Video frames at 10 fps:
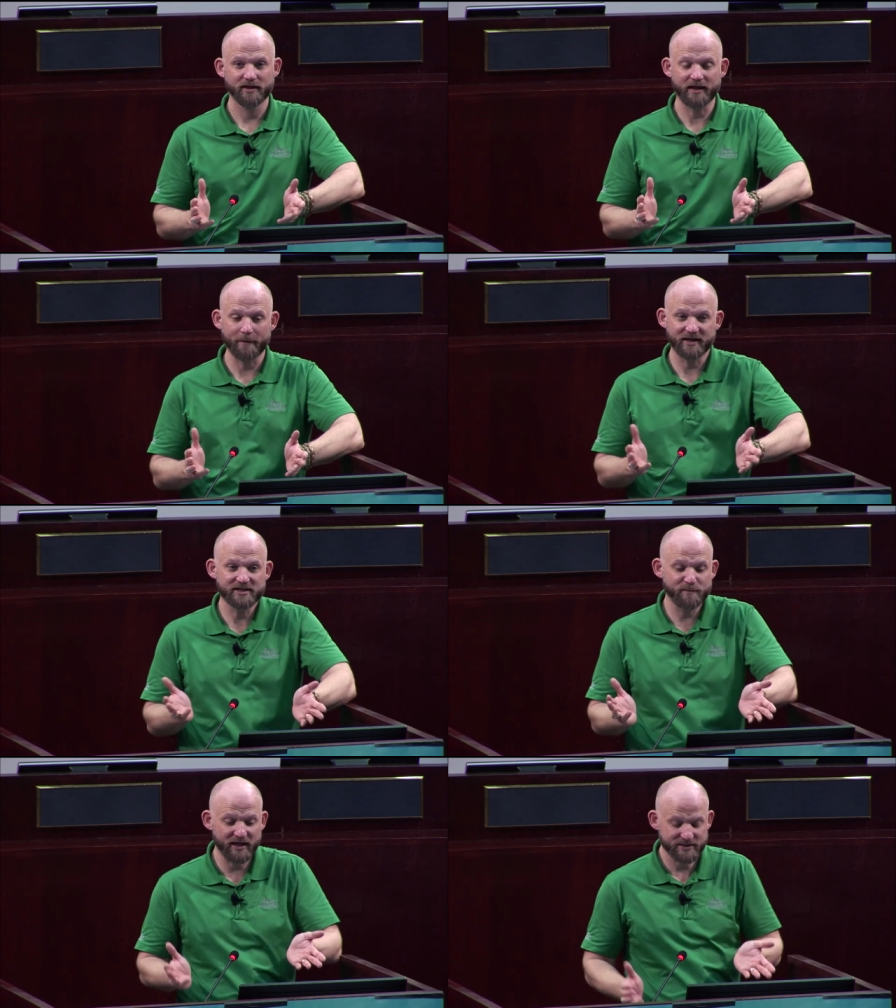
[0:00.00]
I mean,
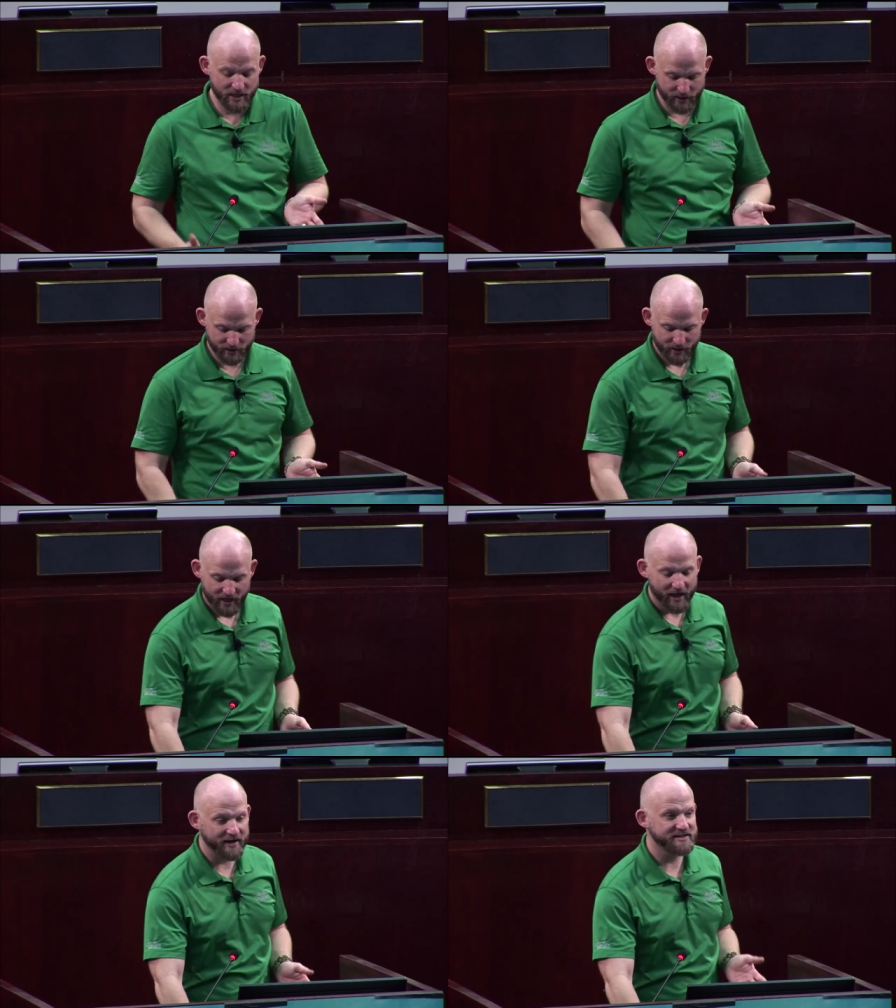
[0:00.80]
it's being done,
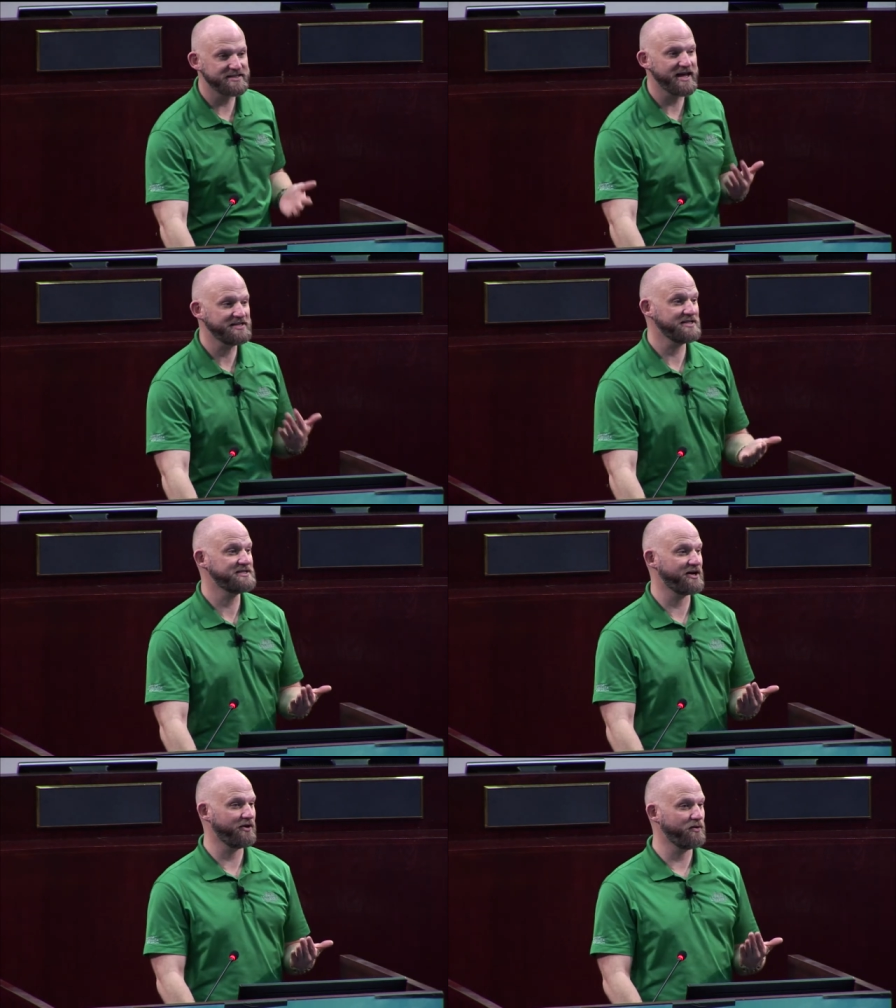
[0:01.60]
and it's
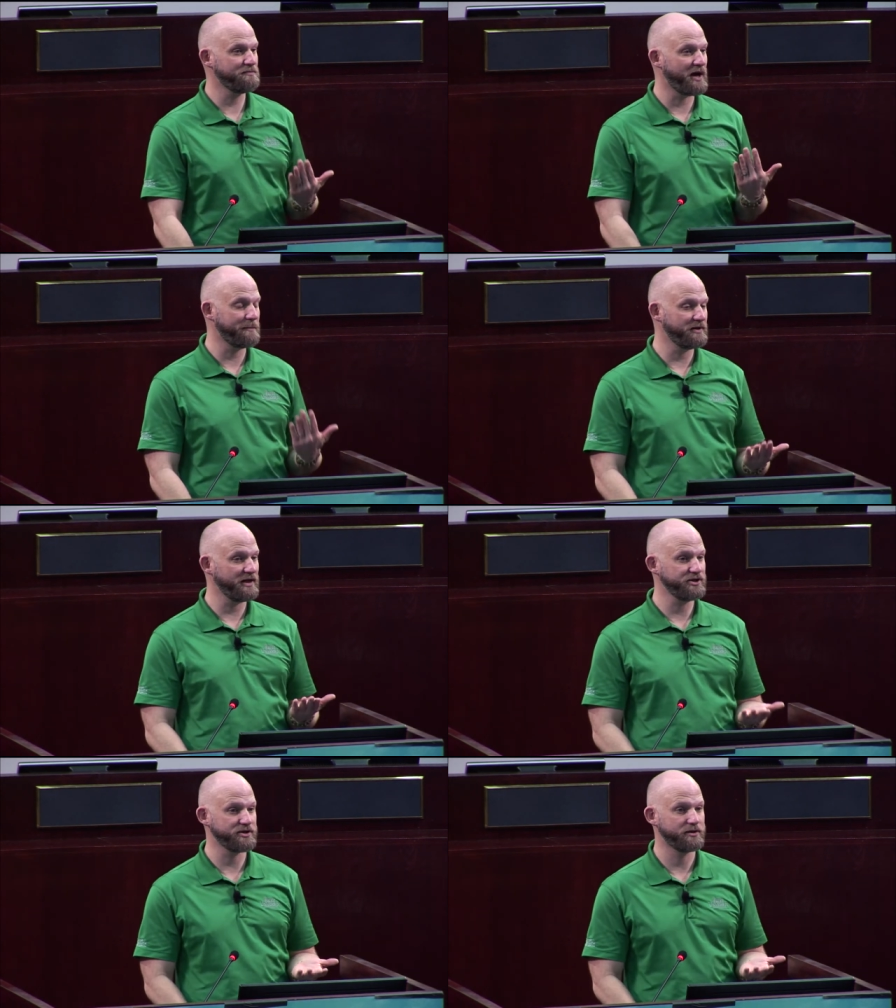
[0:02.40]
necessary with
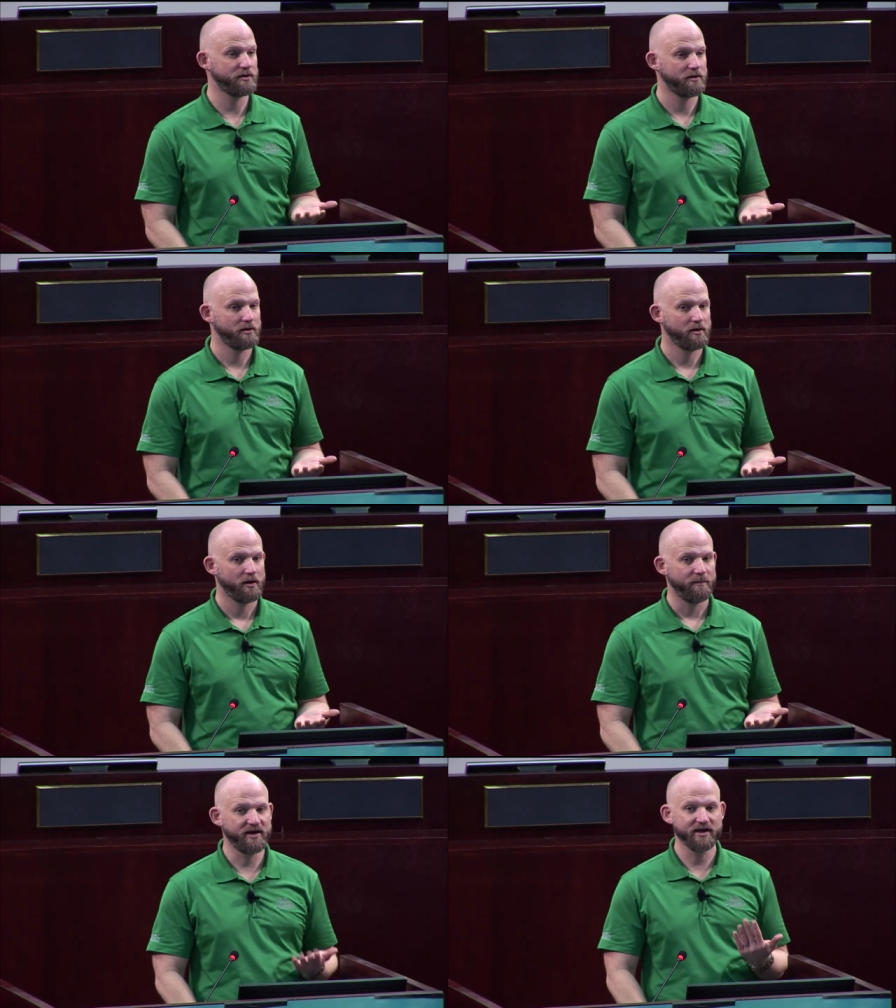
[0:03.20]
population
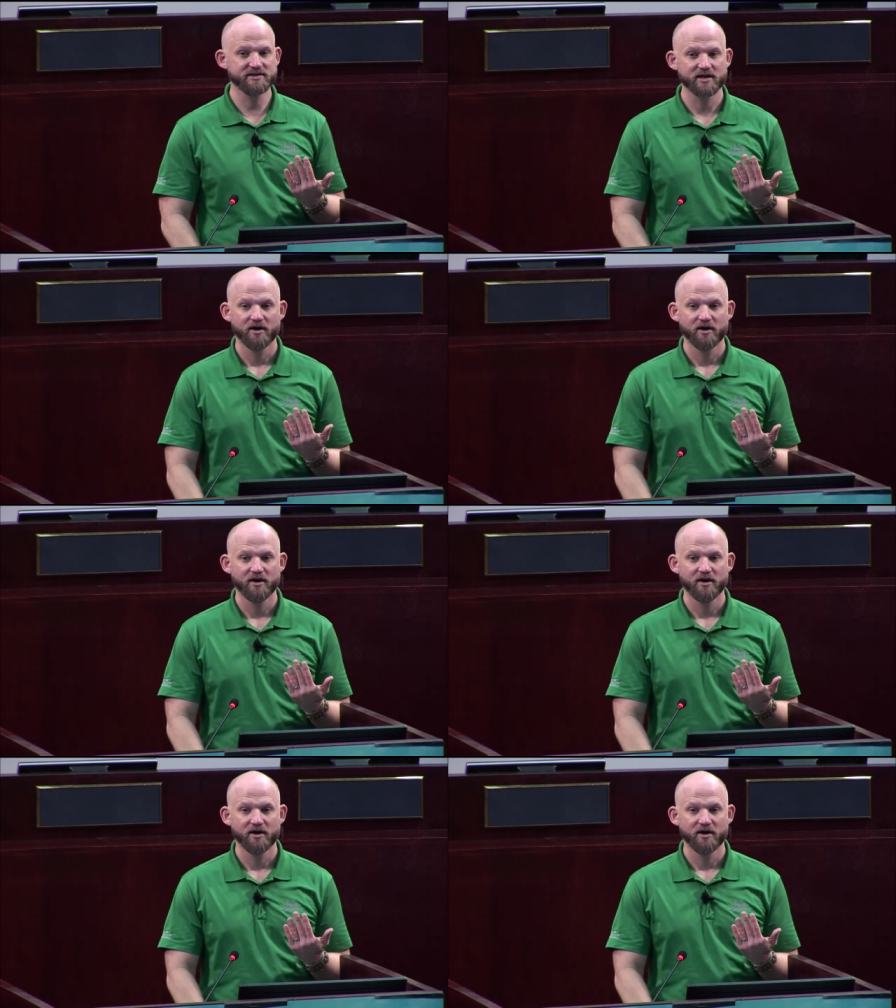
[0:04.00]
because